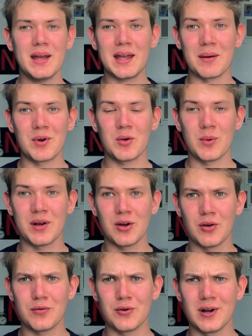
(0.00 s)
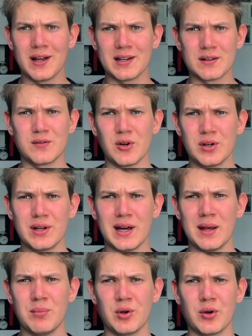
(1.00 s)
camera went off for like the 3rd
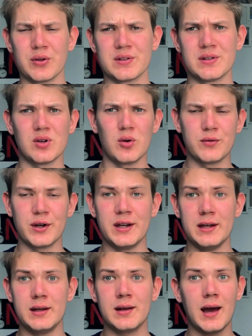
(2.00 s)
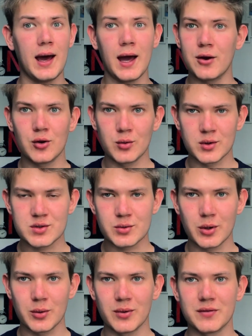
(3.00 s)
time because it's overheating. I don't know what's
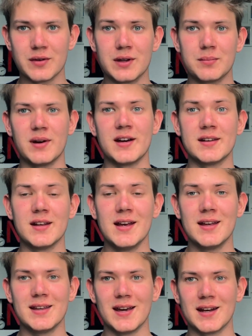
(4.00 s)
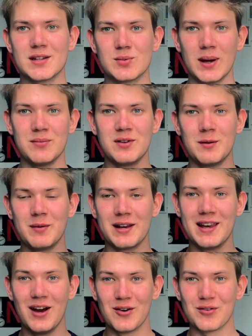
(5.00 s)
wrong with it, but yeah, that's why I'm filming
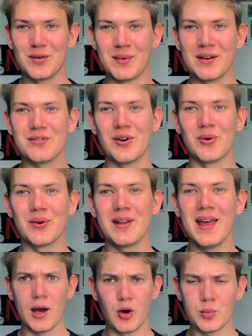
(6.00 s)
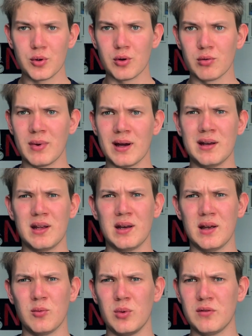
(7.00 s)
now from my phone. I hope you don't mind and
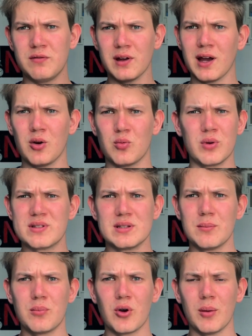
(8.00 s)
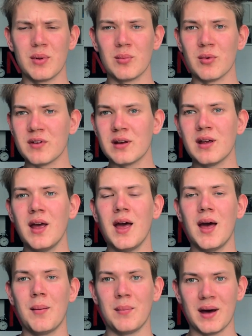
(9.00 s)
I will figure out what's the problem with it.
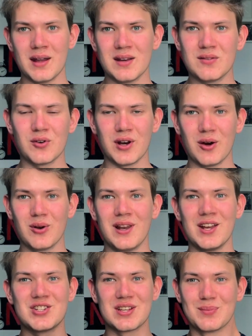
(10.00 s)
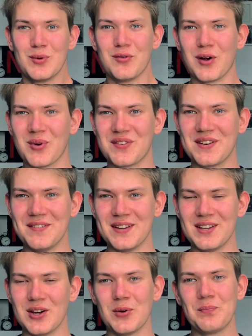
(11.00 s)
But for now, let's just move on with the
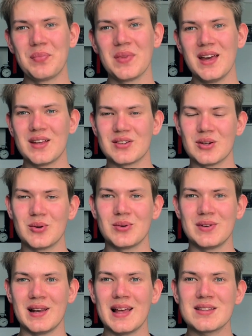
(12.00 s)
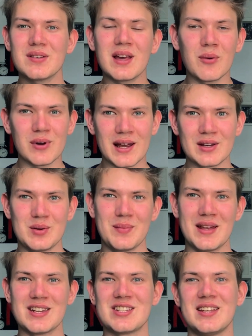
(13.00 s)
video. So the last thing I would like to
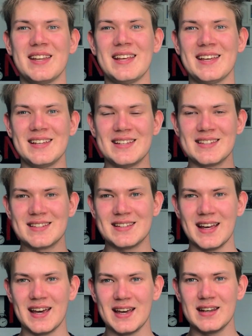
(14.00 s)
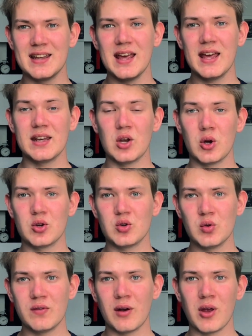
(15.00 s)
mention is that there are
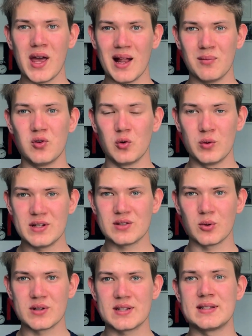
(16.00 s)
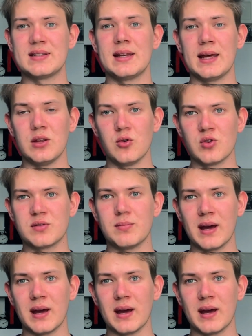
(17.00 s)
2 very helpful resources that I used